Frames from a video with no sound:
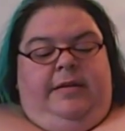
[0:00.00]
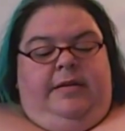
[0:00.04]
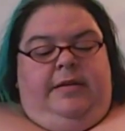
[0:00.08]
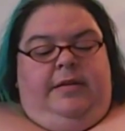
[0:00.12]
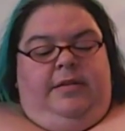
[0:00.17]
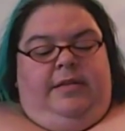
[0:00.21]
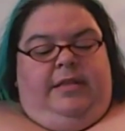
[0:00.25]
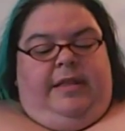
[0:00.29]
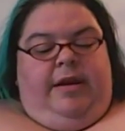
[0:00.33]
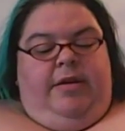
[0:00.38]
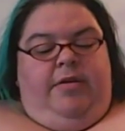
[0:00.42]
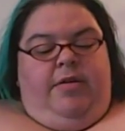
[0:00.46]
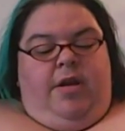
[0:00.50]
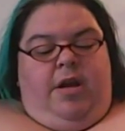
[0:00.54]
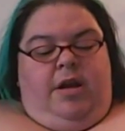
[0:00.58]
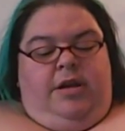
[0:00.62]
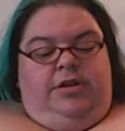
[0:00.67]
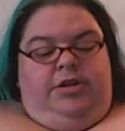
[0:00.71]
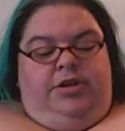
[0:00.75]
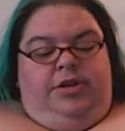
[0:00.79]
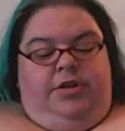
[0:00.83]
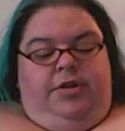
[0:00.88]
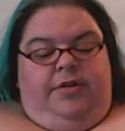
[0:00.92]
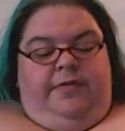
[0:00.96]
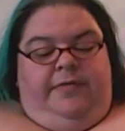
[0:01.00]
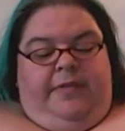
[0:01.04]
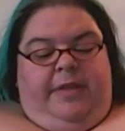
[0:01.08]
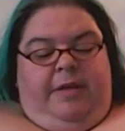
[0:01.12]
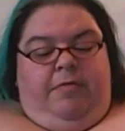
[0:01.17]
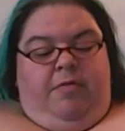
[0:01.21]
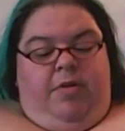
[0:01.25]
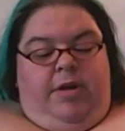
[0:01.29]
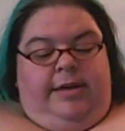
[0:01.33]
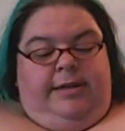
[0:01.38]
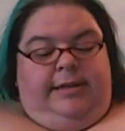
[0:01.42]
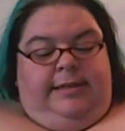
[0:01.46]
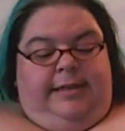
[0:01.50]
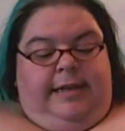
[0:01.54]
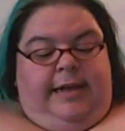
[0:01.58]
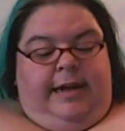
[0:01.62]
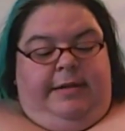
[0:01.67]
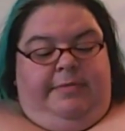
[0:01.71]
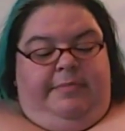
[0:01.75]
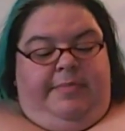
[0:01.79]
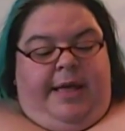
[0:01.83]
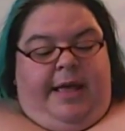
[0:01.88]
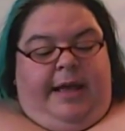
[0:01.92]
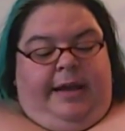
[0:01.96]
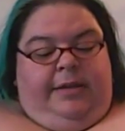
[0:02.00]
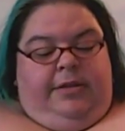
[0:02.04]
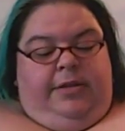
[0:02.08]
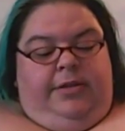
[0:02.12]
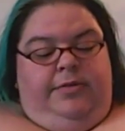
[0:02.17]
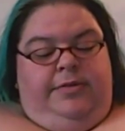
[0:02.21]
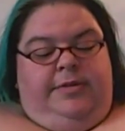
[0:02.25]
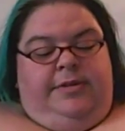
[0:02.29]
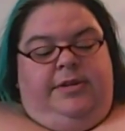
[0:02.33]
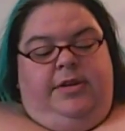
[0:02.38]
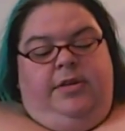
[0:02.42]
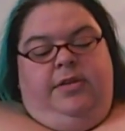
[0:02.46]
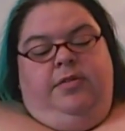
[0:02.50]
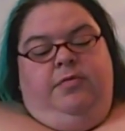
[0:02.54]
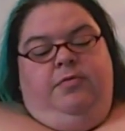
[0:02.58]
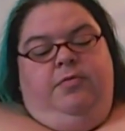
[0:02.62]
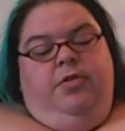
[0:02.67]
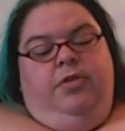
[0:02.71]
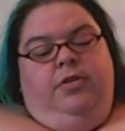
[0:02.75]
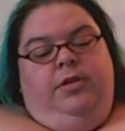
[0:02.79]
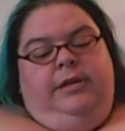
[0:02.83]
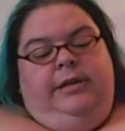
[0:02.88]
but they're not sure if they want to set it back loose